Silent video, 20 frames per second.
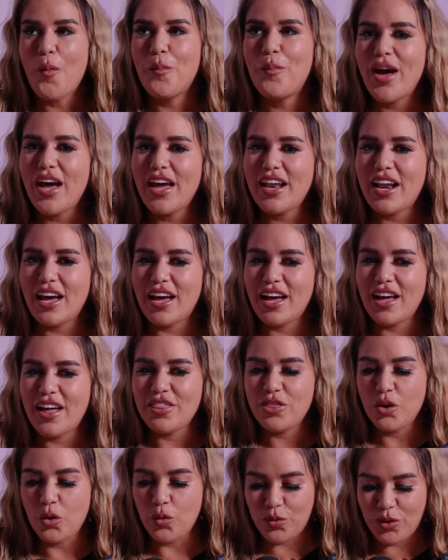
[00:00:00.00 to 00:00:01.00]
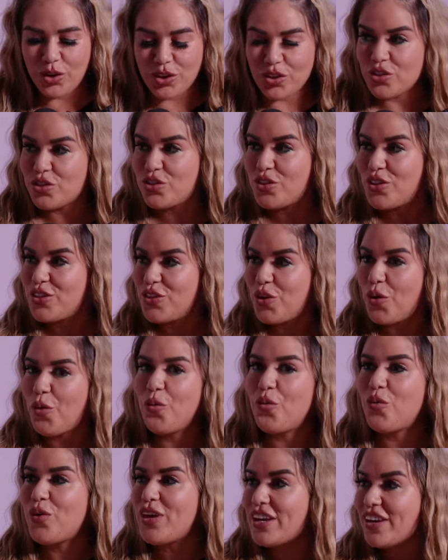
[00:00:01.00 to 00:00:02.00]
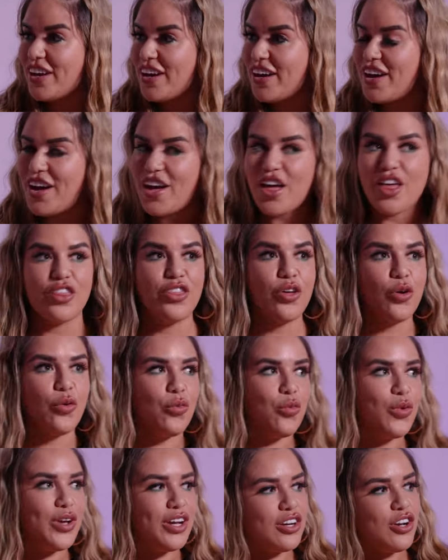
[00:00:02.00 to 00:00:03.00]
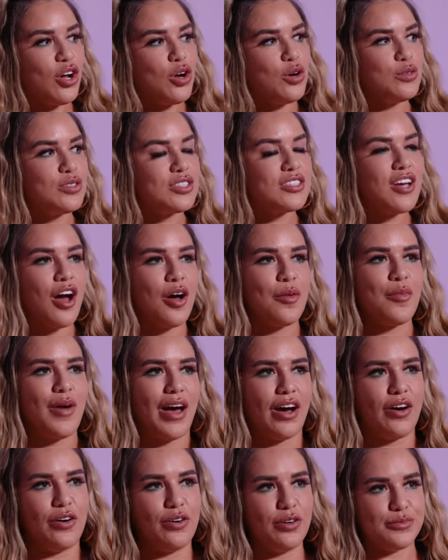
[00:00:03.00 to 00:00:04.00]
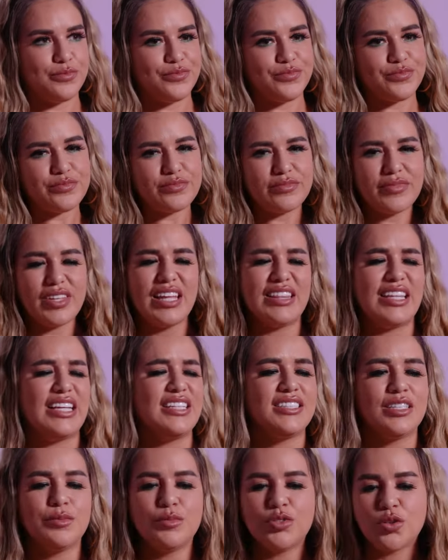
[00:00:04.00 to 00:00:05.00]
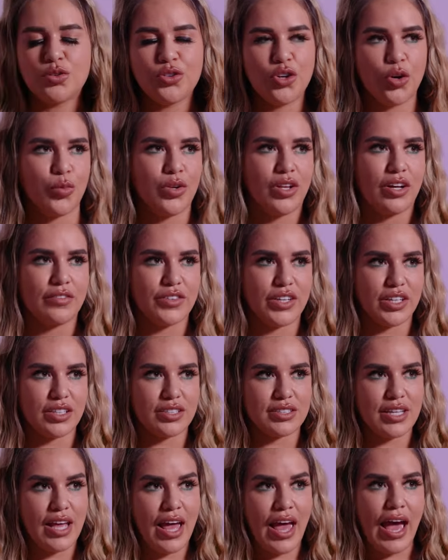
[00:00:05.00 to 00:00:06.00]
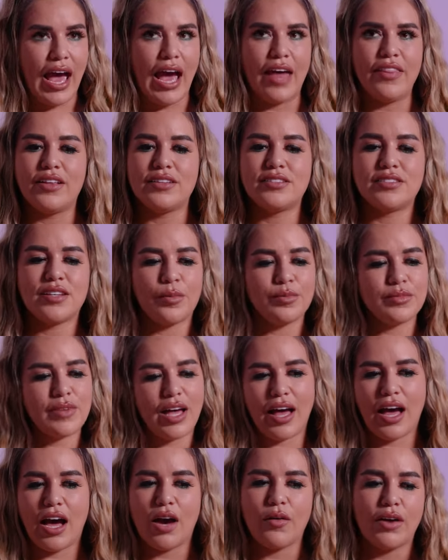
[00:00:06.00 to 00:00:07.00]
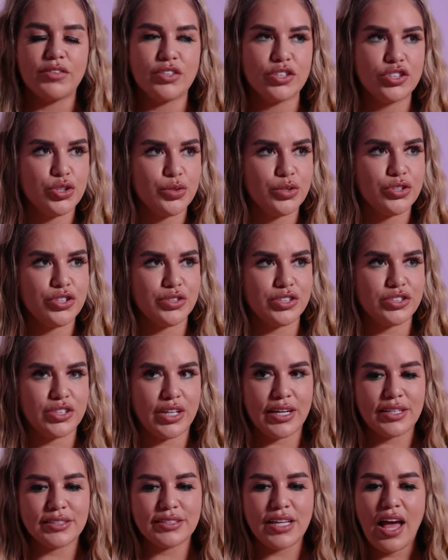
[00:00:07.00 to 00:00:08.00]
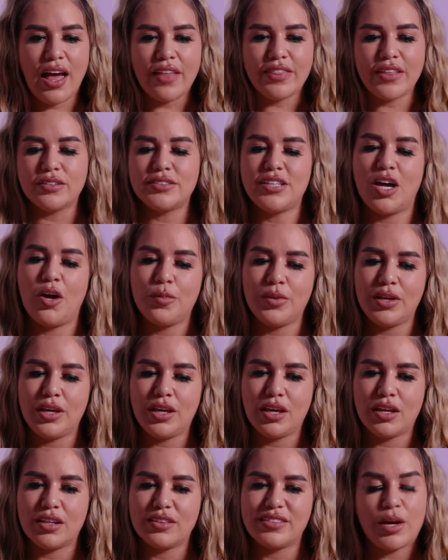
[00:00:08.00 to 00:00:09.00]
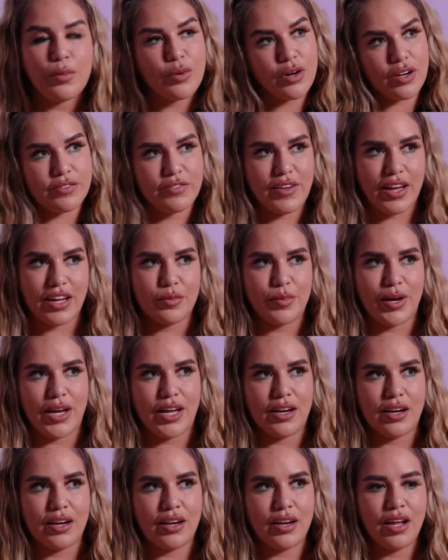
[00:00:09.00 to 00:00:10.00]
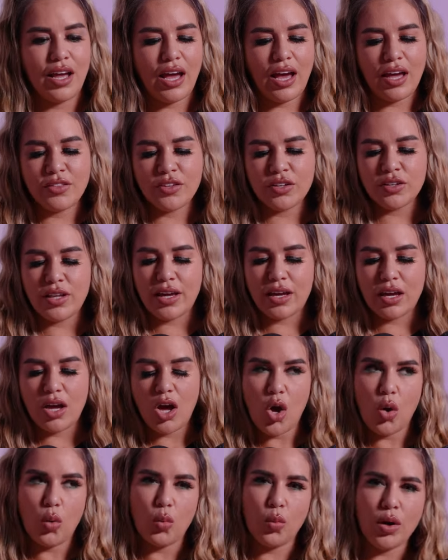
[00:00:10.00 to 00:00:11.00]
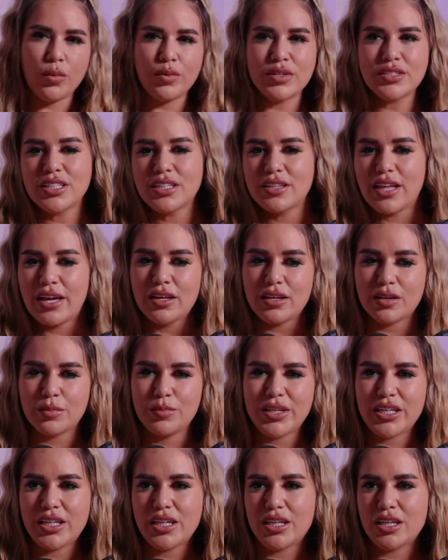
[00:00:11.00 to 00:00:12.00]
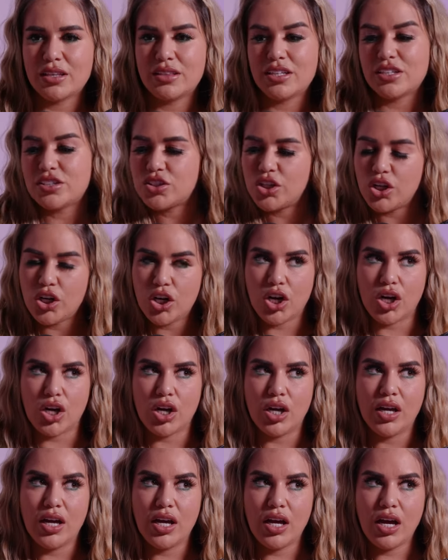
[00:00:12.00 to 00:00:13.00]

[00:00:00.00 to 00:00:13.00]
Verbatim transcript: but that's the, one time. The Thomas, weir- Texas. The weirdos come out. They seem so normal at first, and then somehow after two or three drinks, they'll tell me they were a fan of mine, and they're mm. like, "What was it like meeting this girl?"